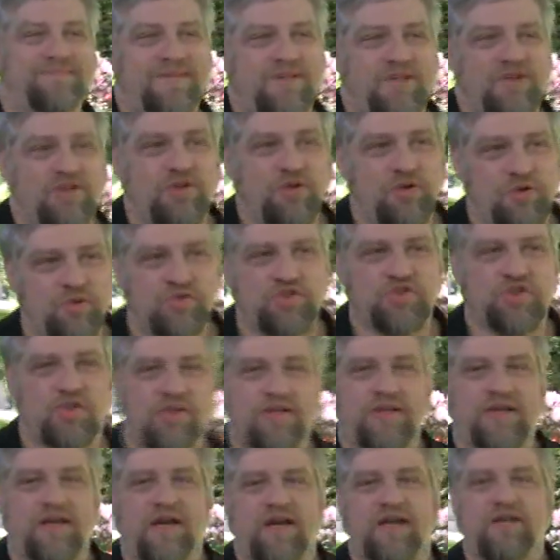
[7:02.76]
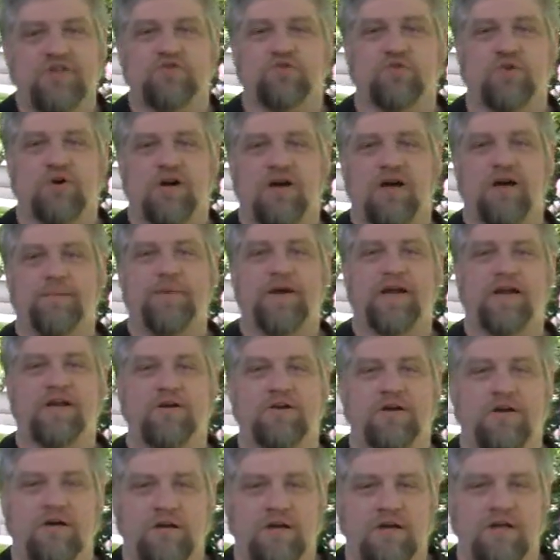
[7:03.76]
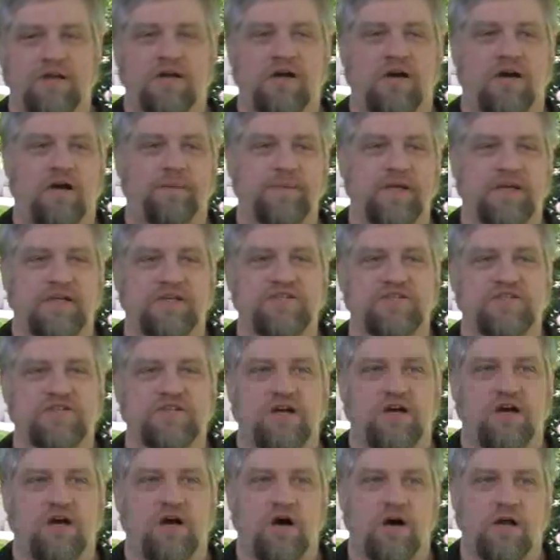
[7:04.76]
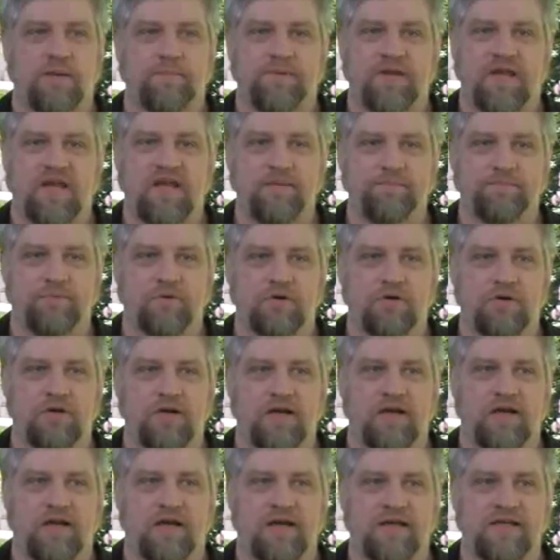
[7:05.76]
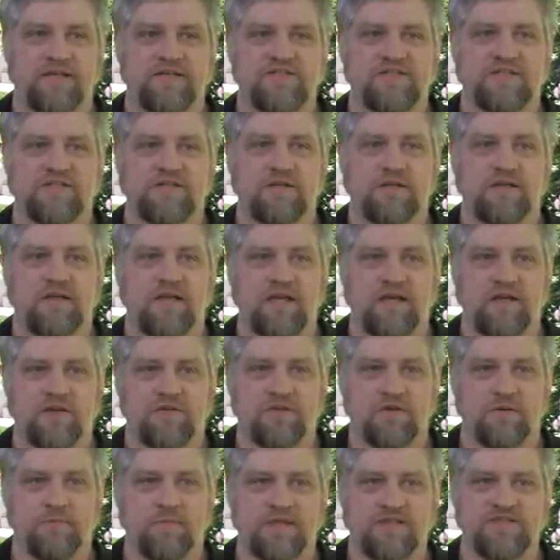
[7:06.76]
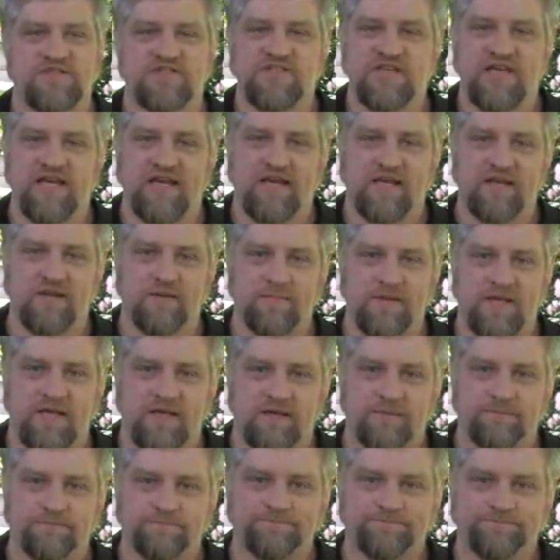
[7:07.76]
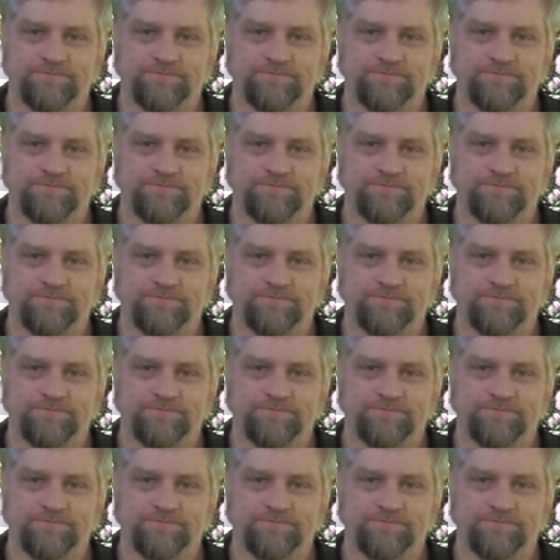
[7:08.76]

Usually I draw my comics on paper and I ink them and scan them in.